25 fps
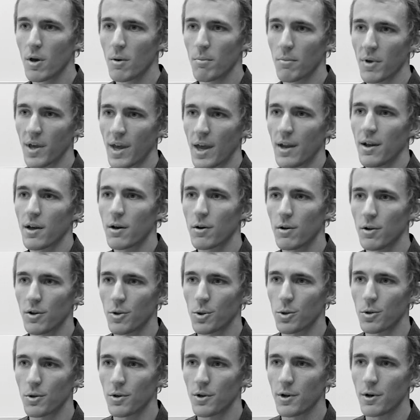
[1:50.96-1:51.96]
mechanical
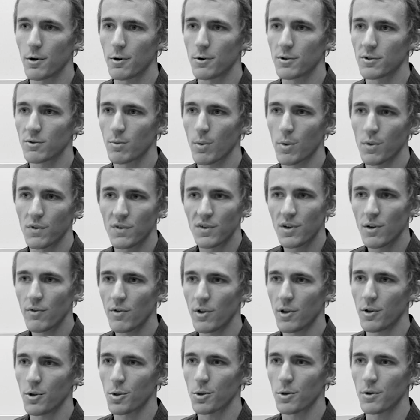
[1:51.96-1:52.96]
engineers, with
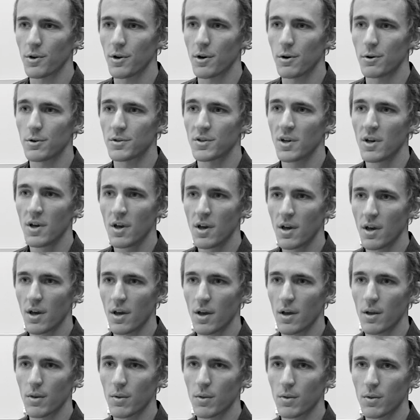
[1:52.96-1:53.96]
civil engineers,
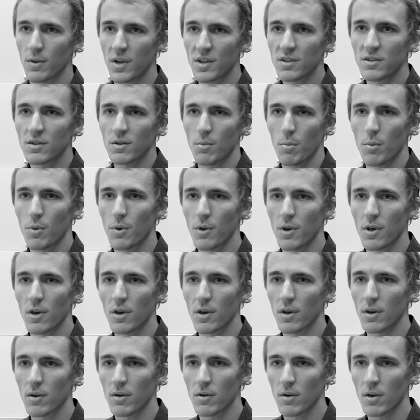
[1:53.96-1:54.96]
and that's
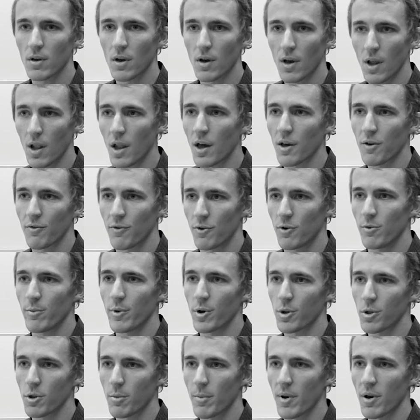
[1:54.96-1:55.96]
something I like very
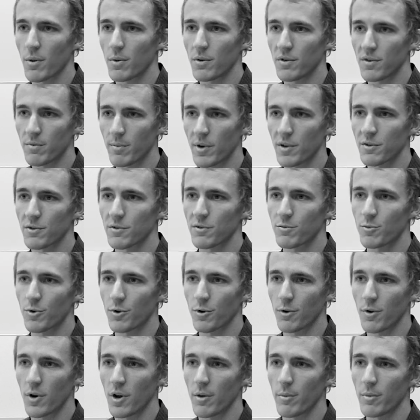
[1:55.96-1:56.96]
much about this master's
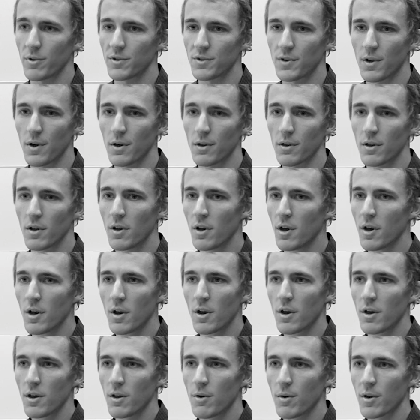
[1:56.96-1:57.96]
program, is that
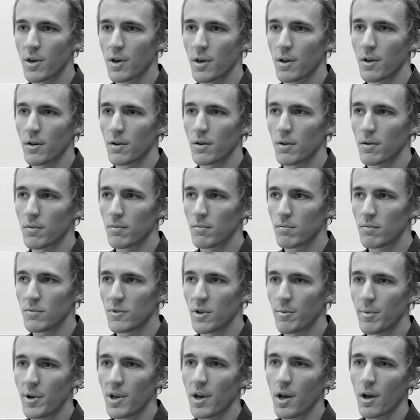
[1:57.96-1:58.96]
you can,
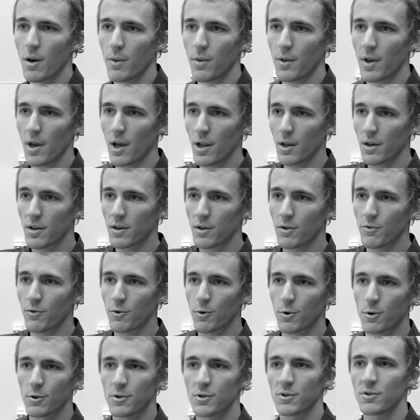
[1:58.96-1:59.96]
depending on the elective
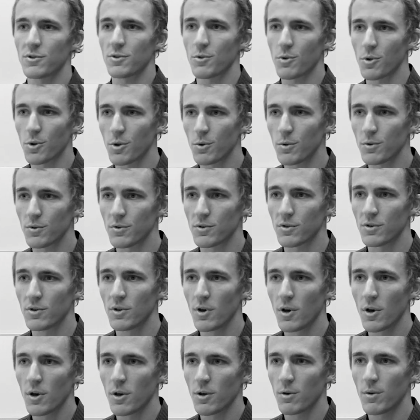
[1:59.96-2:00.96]
courses you choose,
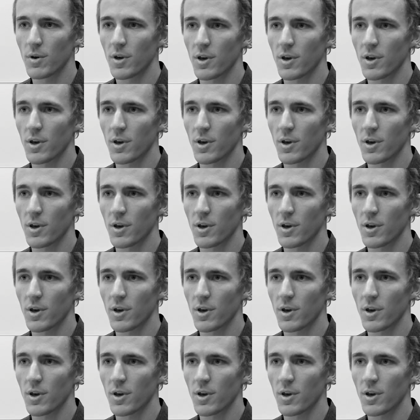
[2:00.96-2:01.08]
you